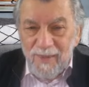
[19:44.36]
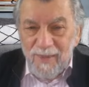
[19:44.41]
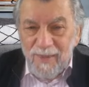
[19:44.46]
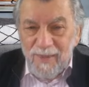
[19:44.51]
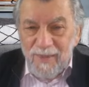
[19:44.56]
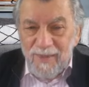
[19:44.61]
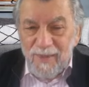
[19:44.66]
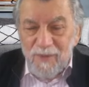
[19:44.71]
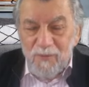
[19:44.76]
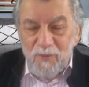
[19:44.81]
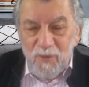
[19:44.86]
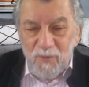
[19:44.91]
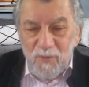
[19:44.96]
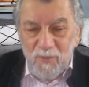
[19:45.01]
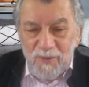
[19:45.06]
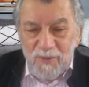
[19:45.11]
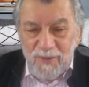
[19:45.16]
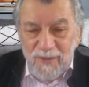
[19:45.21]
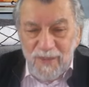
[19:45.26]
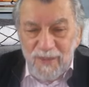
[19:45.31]
than what
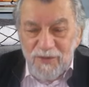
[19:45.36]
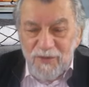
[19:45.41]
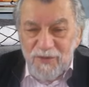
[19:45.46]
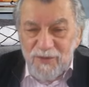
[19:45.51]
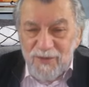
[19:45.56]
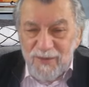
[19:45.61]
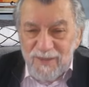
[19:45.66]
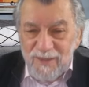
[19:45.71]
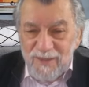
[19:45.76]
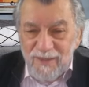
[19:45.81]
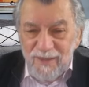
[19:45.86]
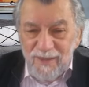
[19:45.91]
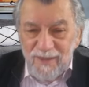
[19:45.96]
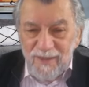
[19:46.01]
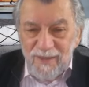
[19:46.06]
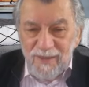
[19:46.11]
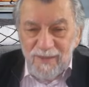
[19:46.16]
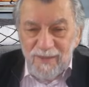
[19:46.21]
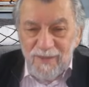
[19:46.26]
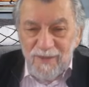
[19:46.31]
we touch and
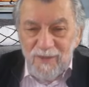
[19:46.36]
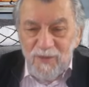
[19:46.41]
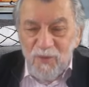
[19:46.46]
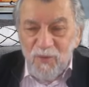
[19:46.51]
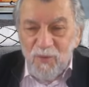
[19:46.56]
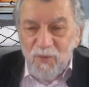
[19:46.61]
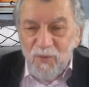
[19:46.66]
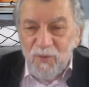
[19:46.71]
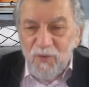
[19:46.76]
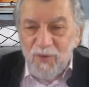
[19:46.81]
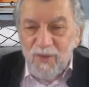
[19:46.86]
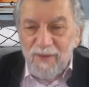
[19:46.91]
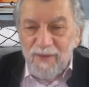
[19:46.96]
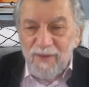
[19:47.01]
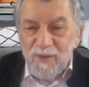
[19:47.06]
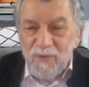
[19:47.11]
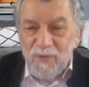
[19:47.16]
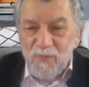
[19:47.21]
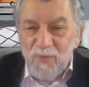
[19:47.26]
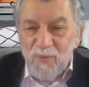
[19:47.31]
see, or
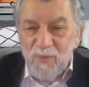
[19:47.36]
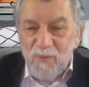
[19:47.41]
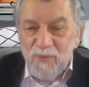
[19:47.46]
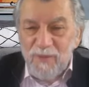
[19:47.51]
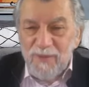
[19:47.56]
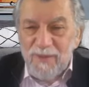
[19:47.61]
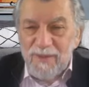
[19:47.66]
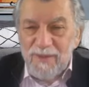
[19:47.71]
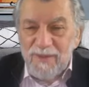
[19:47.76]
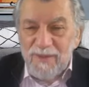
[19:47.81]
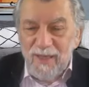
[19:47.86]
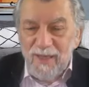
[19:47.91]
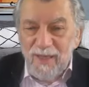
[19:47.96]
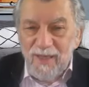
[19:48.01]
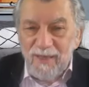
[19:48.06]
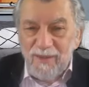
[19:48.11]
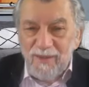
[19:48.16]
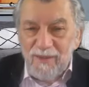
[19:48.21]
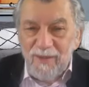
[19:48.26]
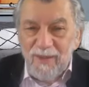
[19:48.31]
than what we
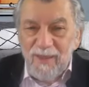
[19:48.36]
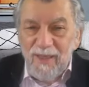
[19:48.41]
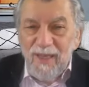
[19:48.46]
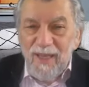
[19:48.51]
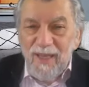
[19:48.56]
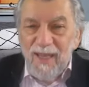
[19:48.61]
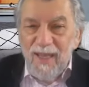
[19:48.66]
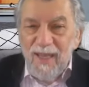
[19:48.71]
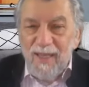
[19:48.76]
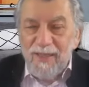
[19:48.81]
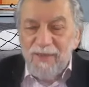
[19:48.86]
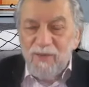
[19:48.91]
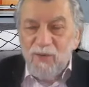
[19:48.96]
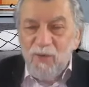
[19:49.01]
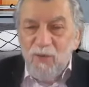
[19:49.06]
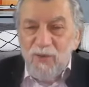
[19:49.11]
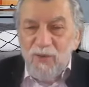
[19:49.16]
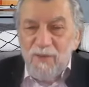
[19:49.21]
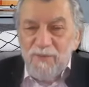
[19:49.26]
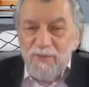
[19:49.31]
desire. And
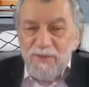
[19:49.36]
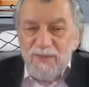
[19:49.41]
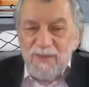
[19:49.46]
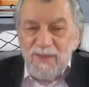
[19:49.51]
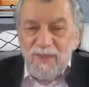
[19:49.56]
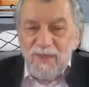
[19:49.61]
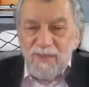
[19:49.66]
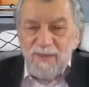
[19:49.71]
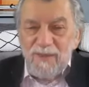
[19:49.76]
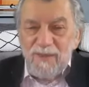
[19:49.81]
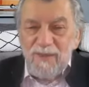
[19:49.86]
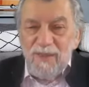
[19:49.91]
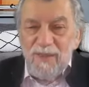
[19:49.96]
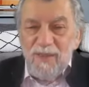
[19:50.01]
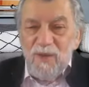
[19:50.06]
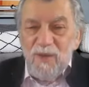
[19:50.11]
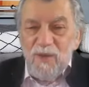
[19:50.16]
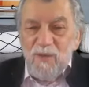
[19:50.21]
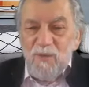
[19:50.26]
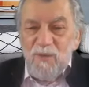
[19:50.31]
all of a sudden,
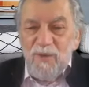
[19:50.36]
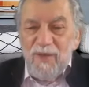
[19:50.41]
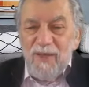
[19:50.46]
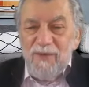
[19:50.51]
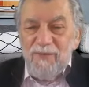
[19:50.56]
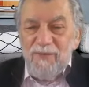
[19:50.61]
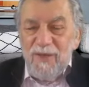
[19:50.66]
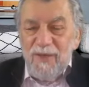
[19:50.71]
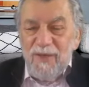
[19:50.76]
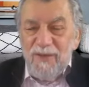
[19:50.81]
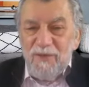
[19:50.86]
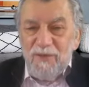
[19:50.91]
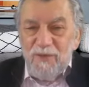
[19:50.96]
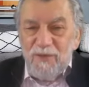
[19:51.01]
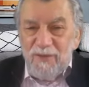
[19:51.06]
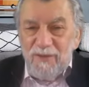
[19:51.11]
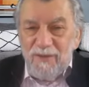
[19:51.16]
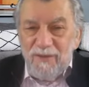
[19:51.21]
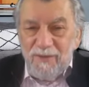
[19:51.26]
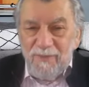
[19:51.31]
we have
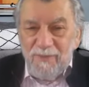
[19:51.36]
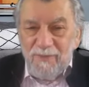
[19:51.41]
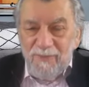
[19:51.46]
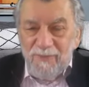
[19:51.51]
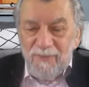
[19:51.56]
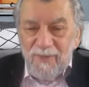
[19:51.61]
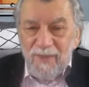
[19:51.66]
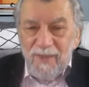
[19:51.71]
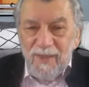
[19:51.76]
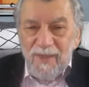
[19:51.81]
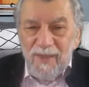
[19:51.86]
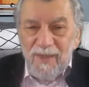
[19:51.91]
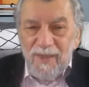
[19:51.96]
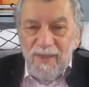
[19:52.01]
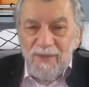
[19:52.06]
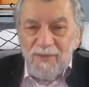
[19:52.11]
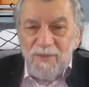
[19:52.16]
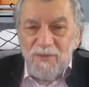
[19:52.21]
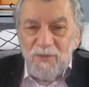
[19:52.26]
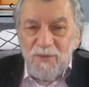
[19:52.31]
entered
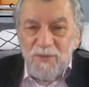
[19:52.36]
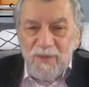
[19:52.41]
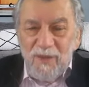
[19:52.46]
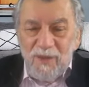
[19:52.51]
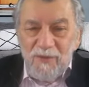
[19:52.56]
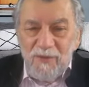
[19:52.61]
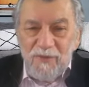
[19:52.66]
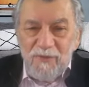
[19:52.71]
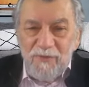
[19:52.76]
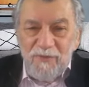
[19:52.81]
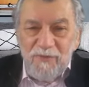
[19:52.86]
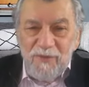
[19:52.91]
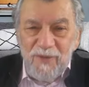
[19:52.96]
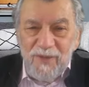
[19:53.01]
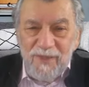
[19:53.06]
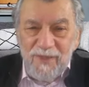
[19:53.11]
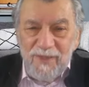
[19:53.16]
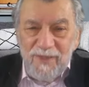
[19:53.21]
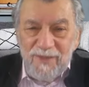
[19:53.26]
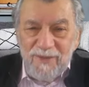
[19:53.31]
into another
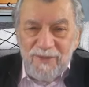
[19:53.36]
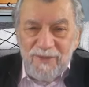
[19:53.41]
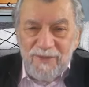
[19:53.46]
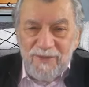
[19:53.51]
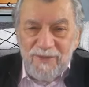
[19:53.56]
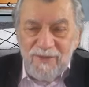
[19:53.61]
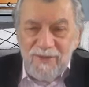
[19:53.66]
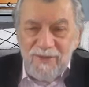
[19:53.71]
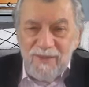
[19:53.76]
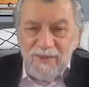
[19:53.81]
phase